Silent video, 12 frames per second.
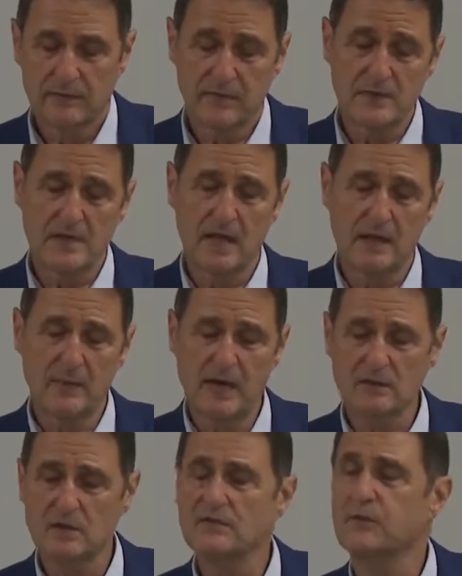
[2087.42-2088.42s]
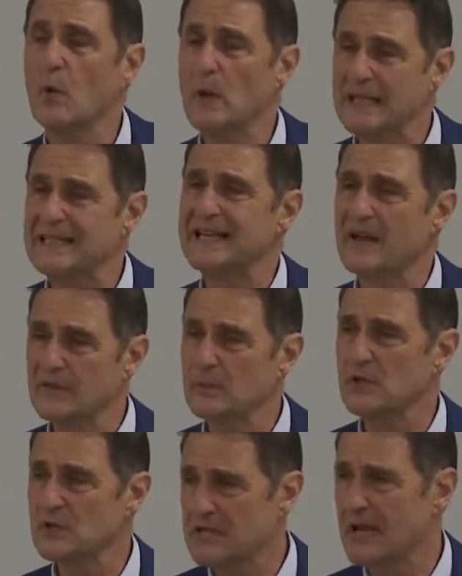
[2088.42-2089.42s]
for Celebrex was
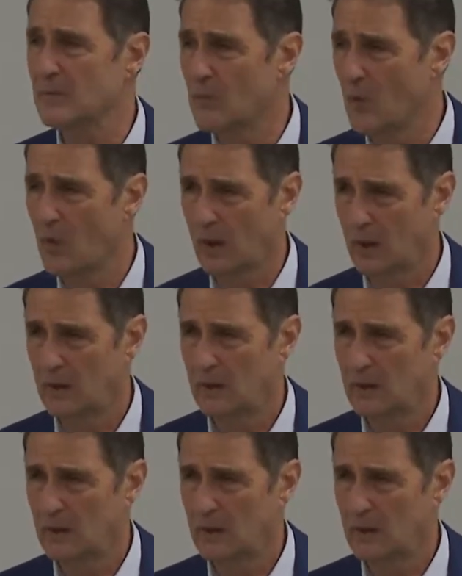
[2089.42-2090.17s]
47% more.